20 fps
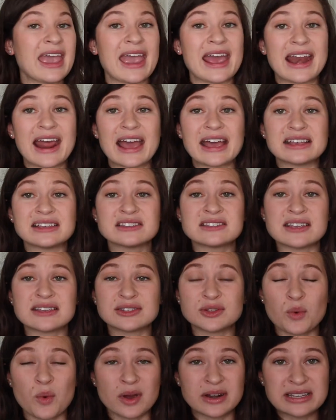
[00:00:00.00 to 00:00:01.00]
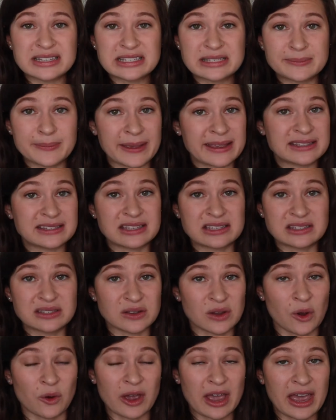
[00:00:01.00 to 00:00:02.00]
It has 20 spaces to
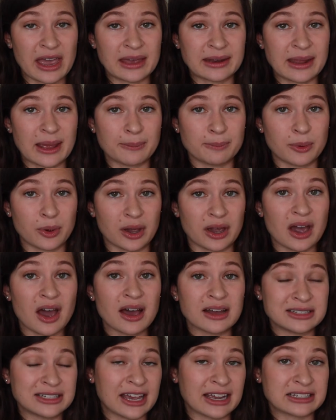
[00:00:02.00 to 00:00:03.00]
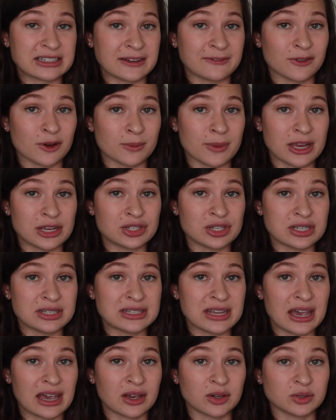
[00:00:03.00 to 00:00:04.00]
go ahead and put contact information
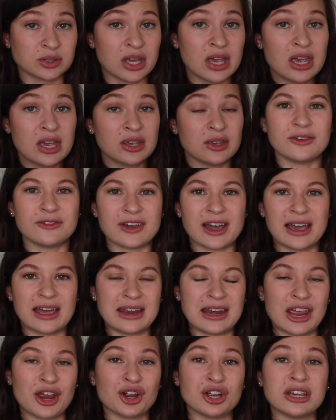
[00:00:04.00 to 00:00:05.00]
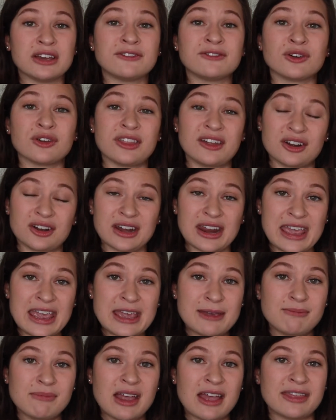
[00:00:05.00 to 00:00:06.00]
down. You've got an area for their
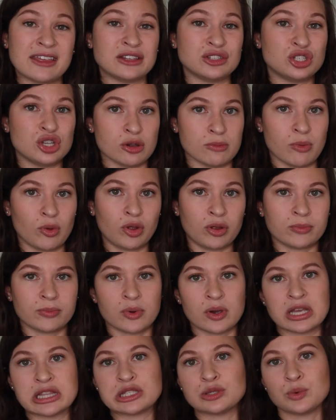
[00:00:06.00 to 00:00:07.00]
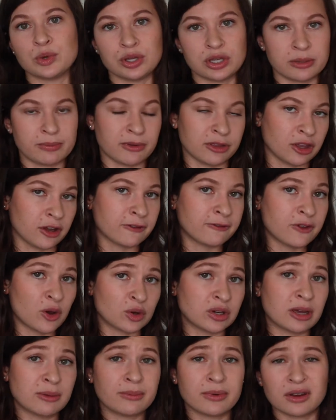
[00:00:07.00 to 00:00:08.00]
name and then 2 bullet points where you can put their phone
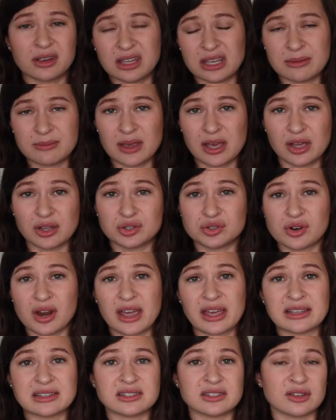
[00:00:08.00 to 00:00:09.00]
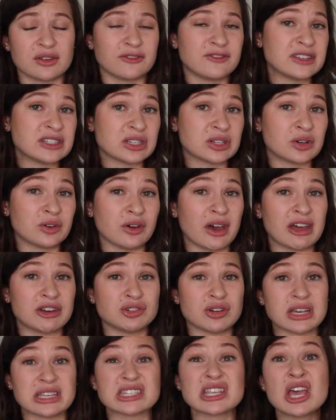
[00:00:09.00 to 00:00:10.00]
number, email address, their physical
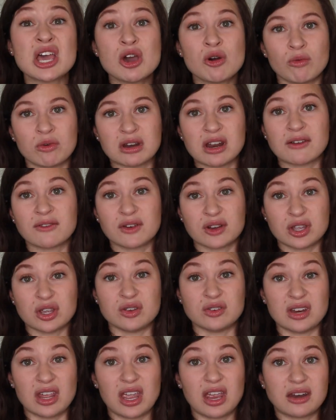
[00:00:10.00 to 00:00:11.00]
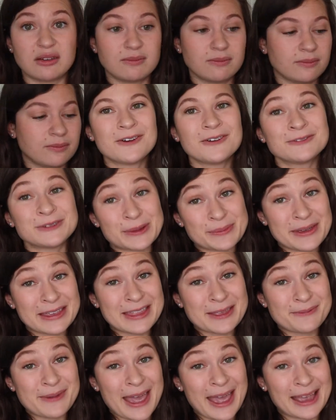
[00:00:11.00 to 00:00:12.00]
address, whatever you need. Flipping
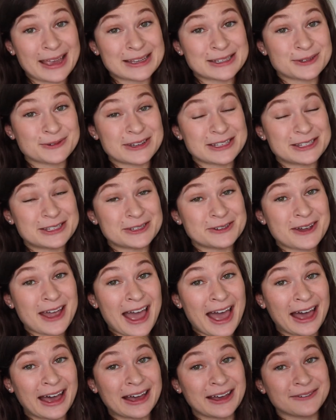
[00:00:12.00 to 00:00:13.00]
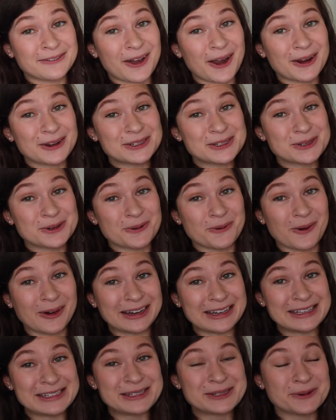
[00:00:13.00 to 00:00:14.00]
the page, we do have our
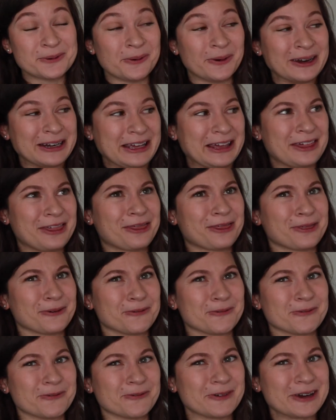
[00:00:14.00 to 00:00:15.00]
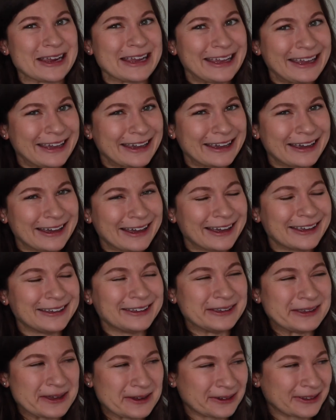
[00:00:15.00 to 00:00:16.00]
2023
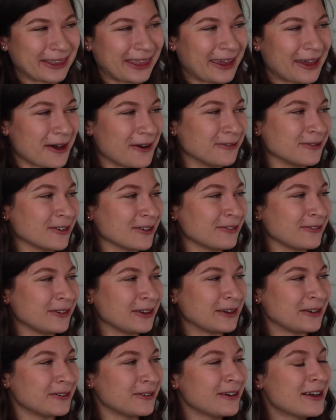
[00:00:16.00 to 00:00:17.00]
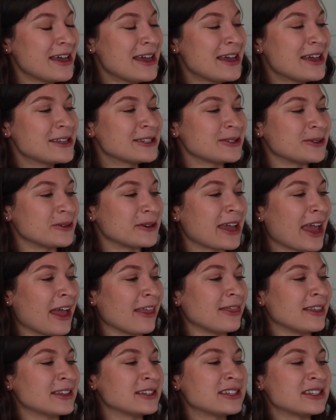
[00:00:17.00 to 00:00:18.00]
yearly overview. So
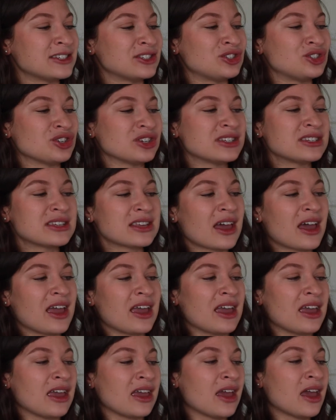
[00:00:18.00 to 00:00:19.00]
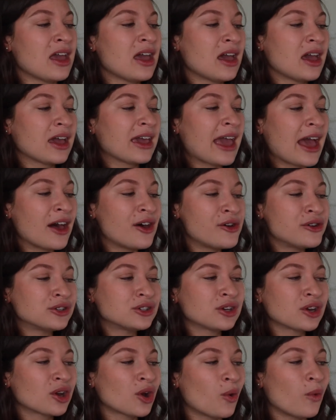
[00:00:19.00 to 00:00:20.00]
again, this is just a
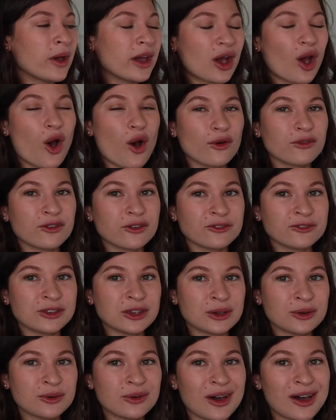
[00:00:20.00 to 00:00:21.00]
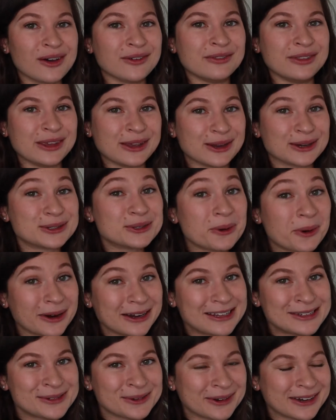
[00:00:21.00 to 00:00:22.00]
calendar quick overview of the year
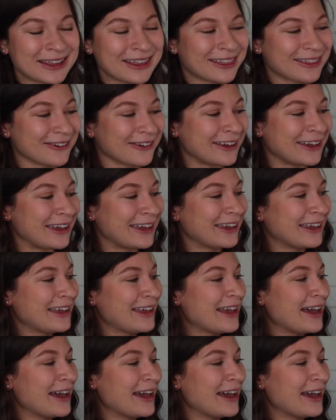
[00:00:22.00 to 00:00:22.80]
2023.